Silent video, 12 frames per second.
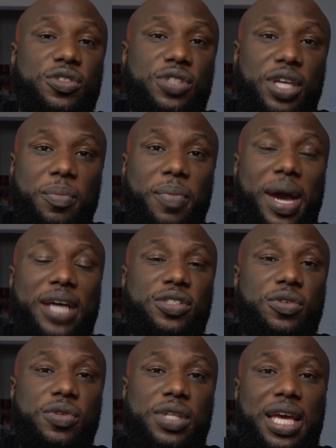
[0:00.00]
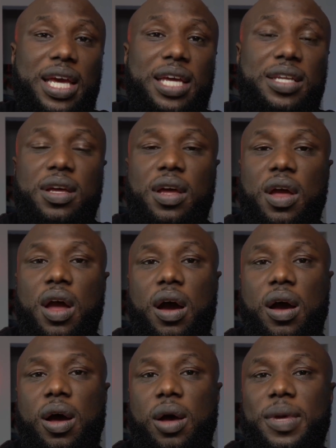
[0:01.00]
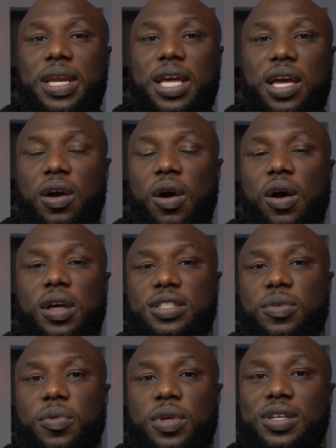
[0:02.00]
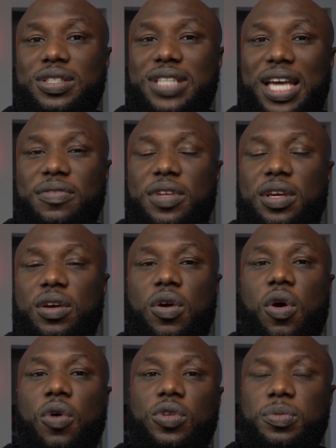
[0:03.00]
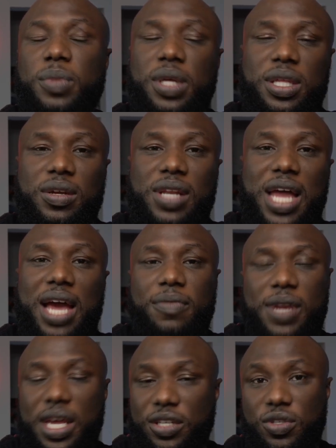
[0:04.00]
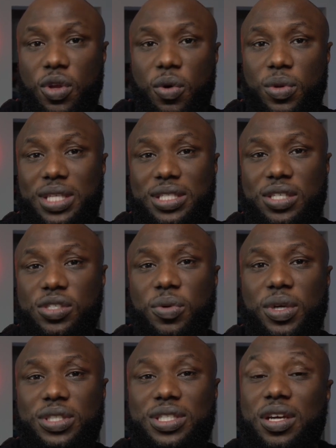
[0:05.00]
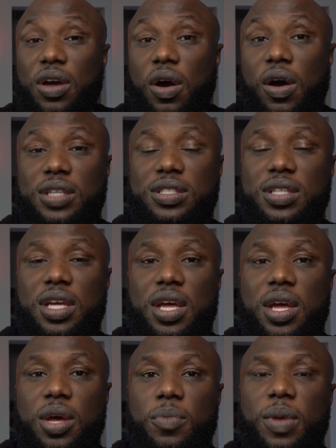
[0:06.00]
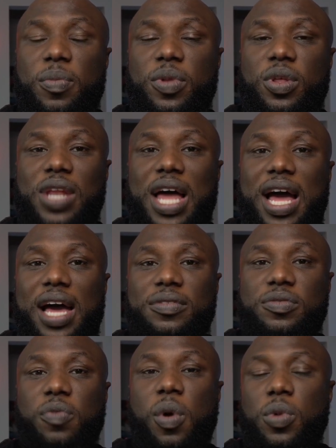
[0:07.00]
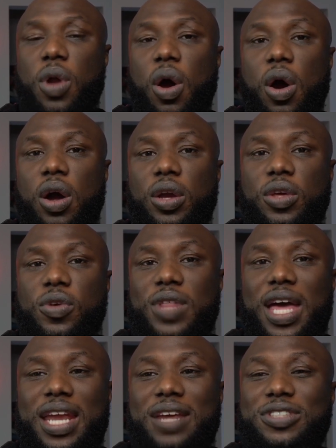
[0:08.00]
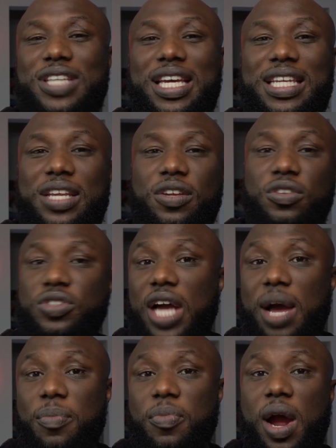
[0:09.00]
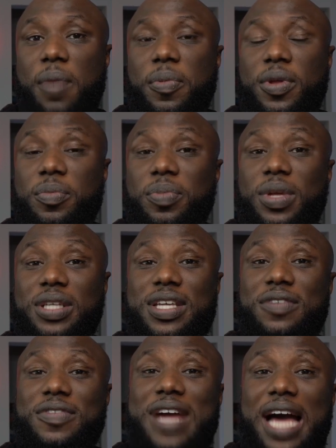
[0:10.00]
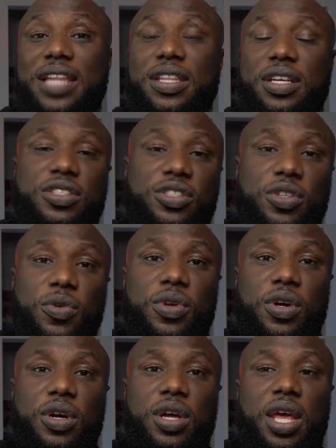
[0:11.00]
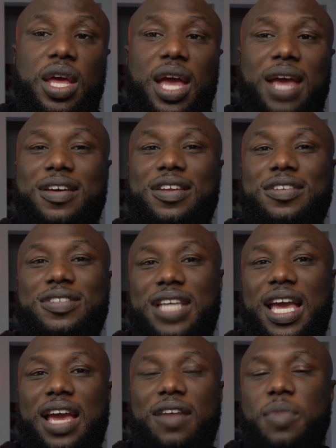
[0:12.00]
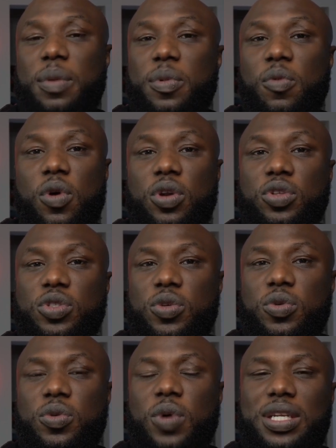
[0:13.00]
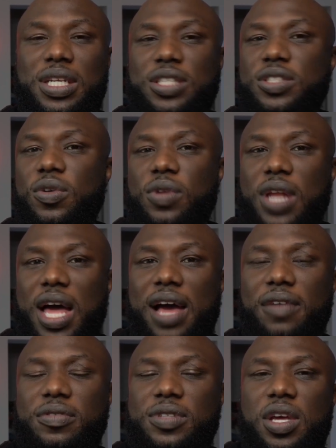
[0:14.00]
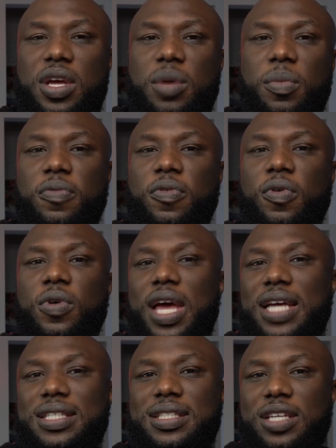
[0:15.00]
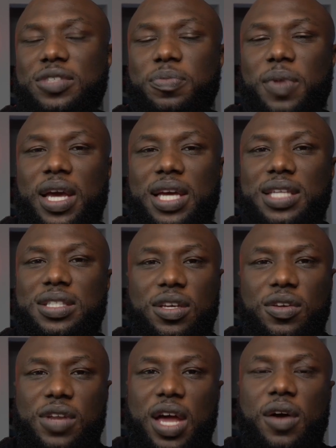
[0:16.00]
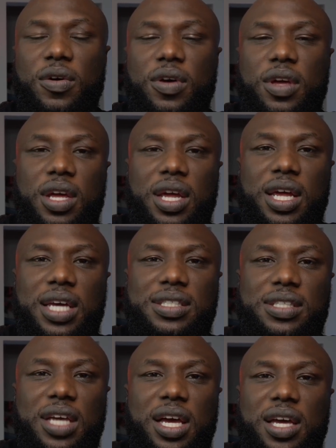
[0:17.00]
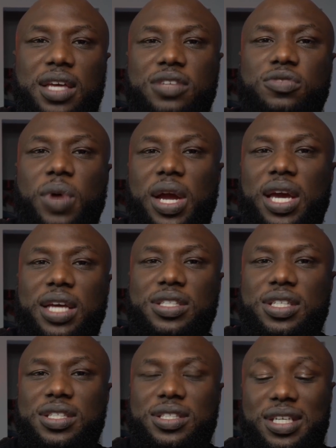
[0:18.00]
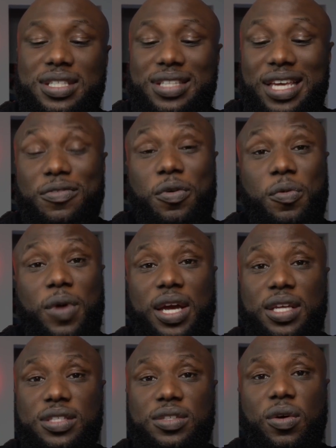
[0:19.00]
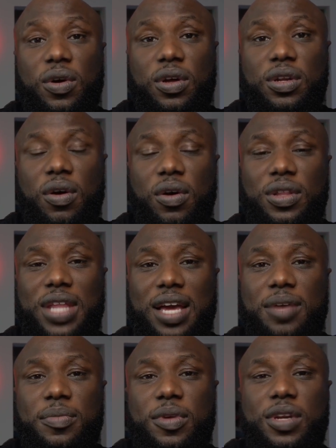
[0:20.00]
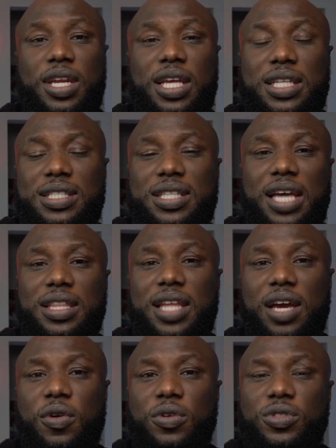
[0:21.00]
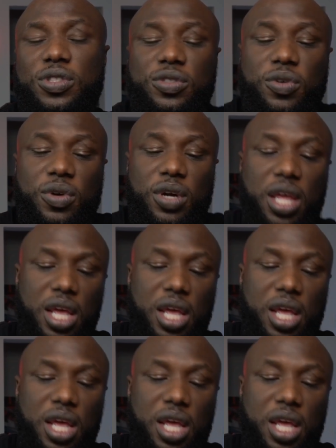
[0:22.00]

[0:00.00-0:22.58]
It can bite you in the end, and it can cost someone their safety or ultimately their life. And as you know, in this situation, it cost people their lives. One would argue that if she had did her job properly, the police could have gotten there sooner and could have saved maybe one or two additional lives before that suspect continued out his rage, his evil rage on that community inside that grocery store.